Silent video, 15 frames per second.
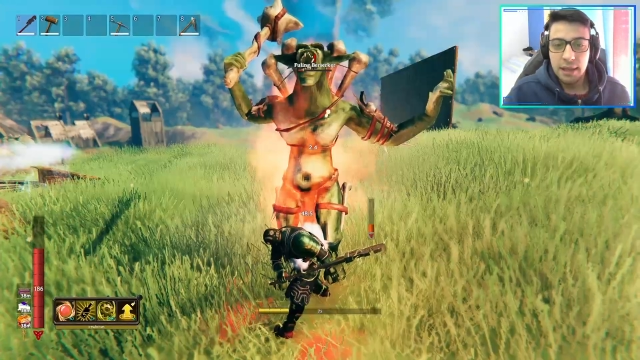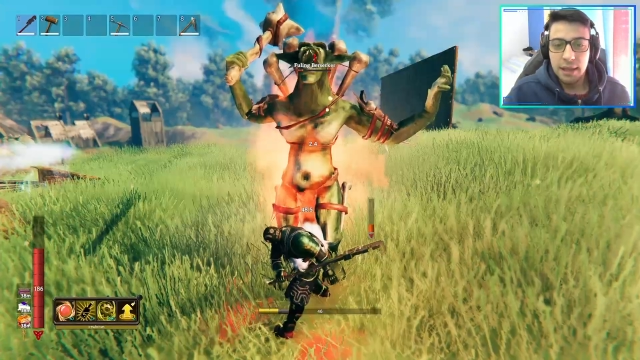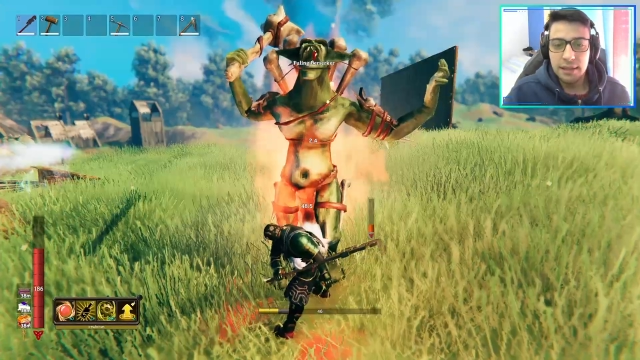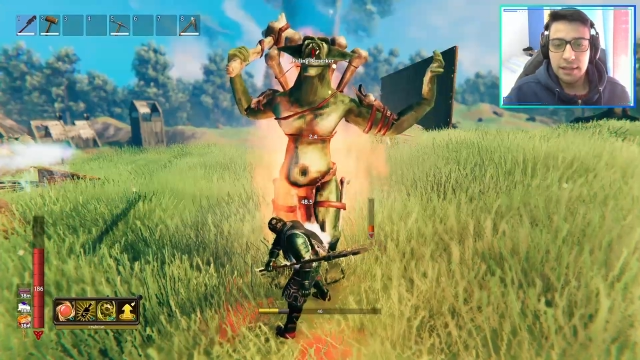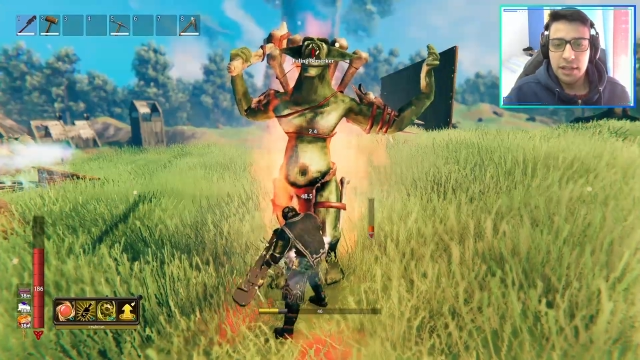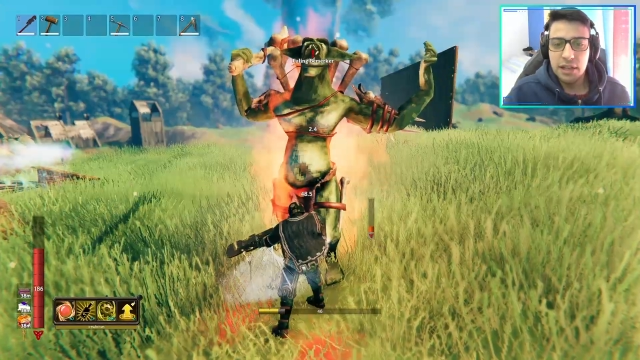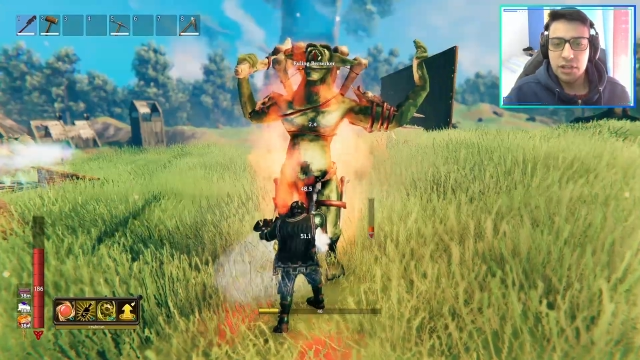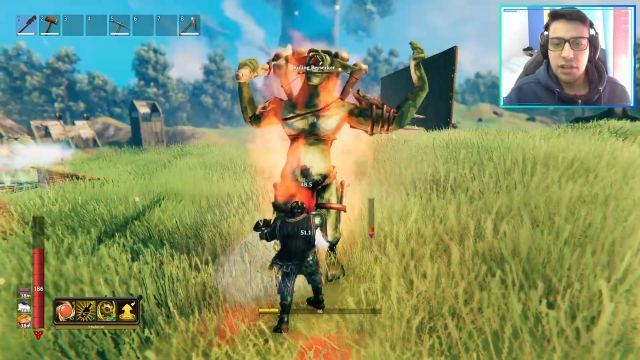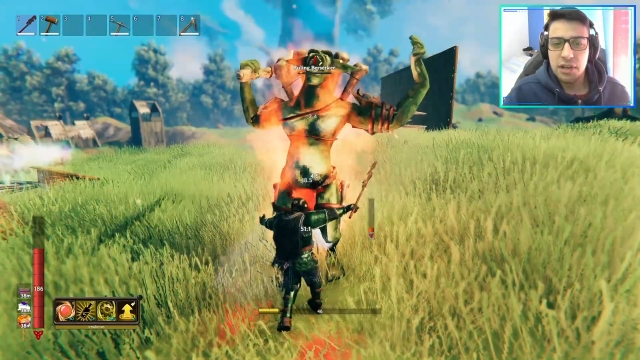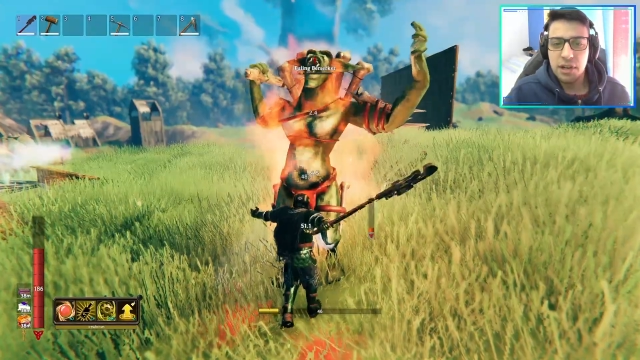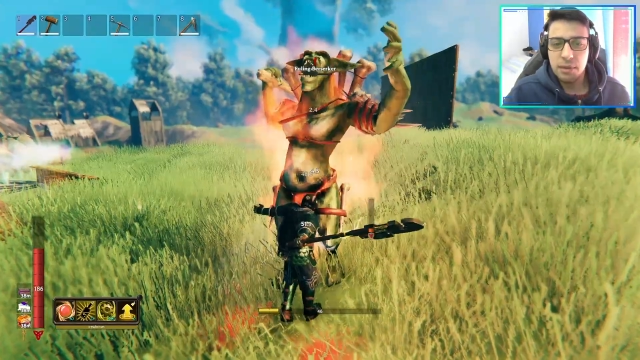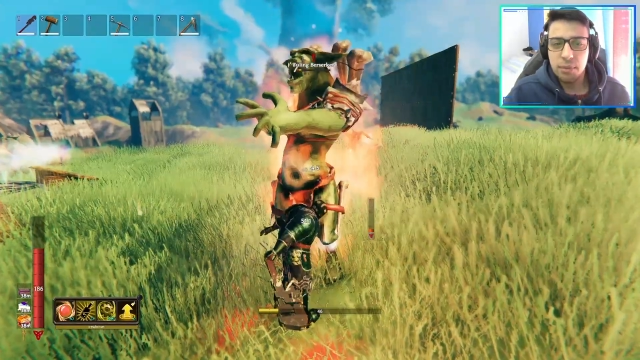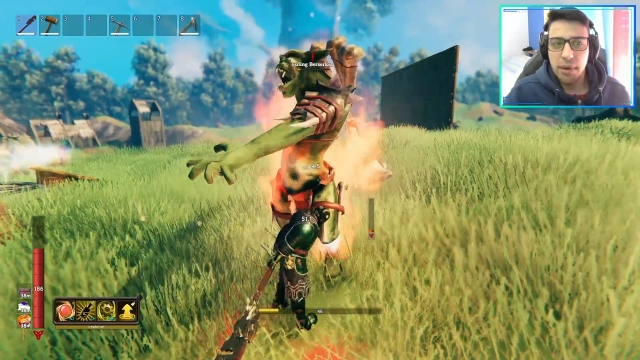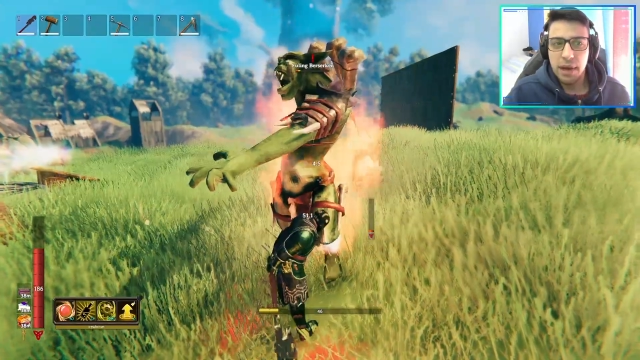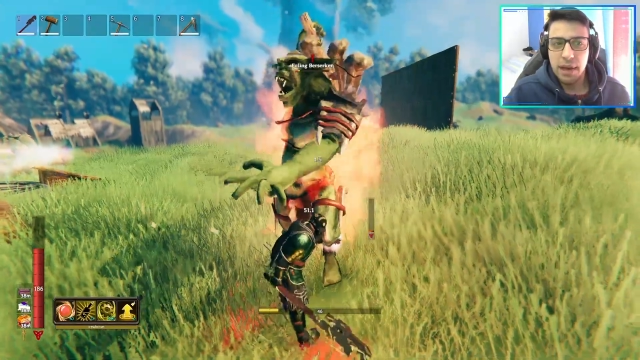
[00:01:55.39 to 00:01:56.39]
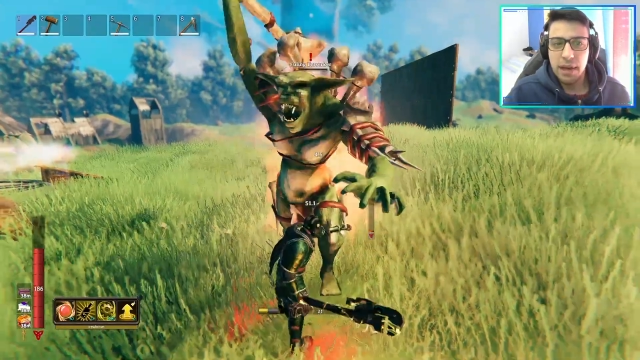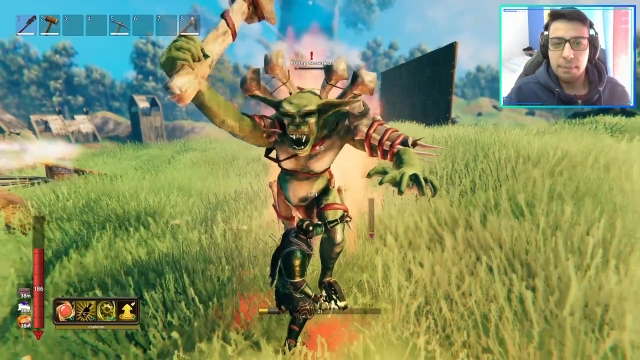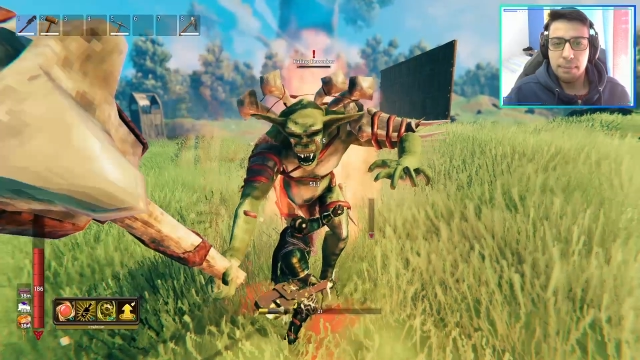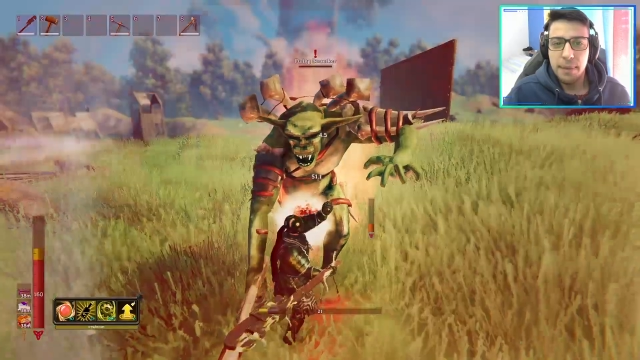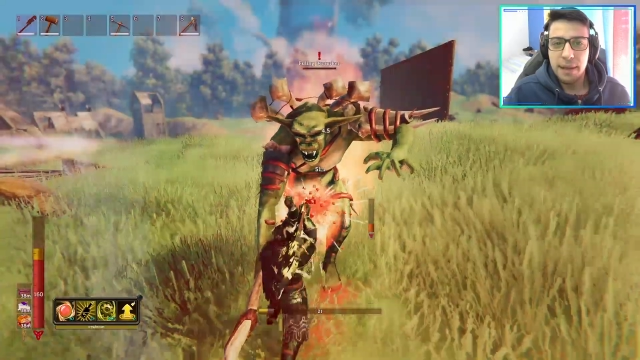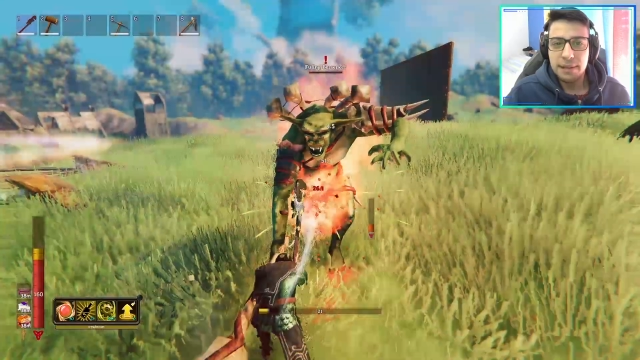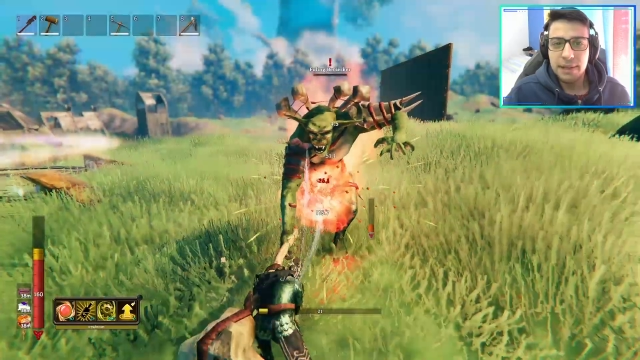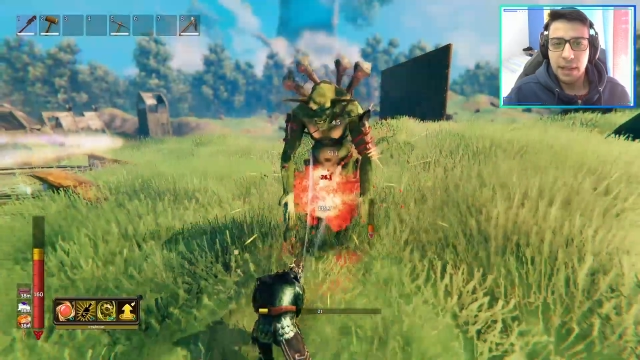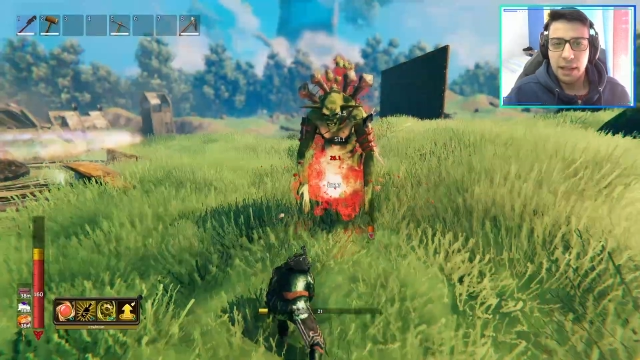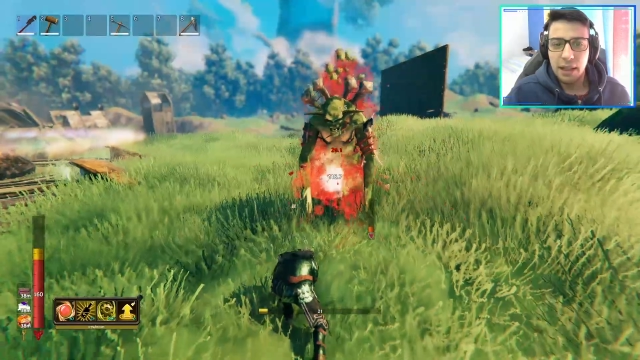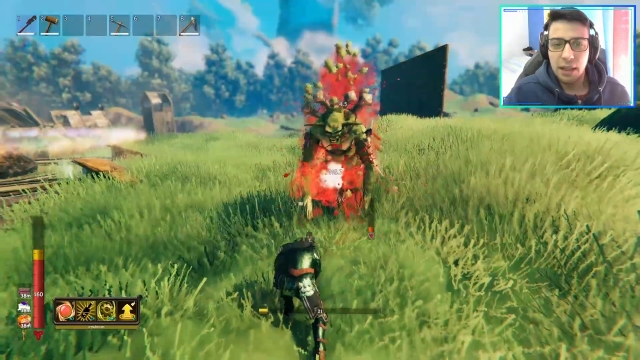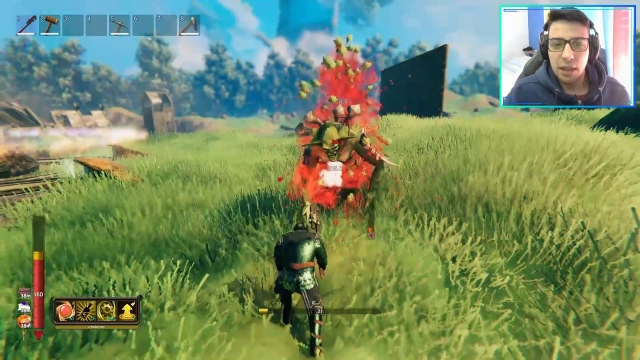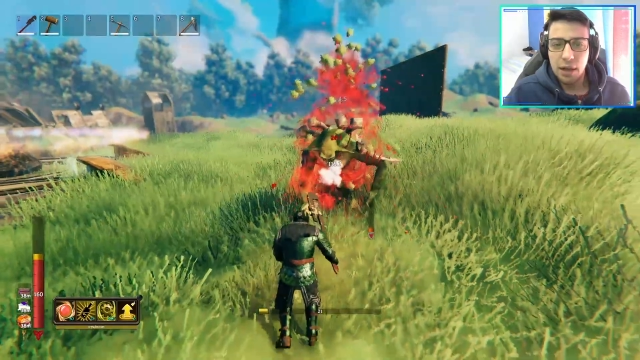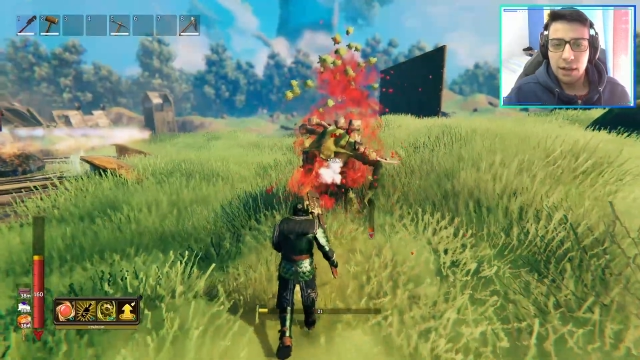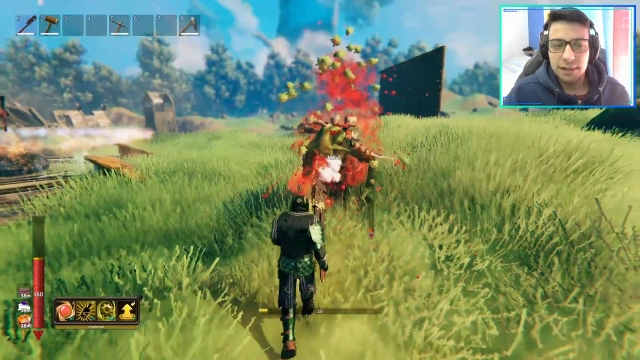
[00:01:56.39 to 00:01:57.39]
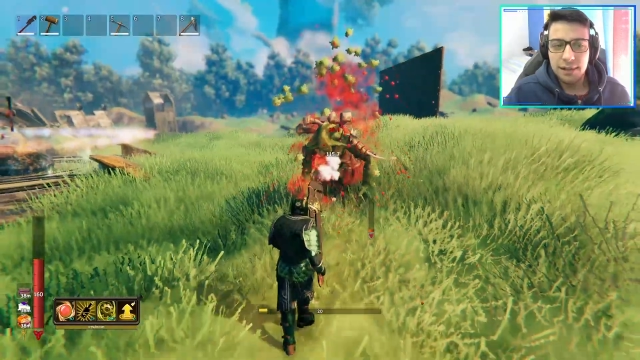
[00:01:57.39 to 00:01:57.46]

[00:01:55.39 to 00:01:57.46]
It's an engineer, bruh. It makes a lot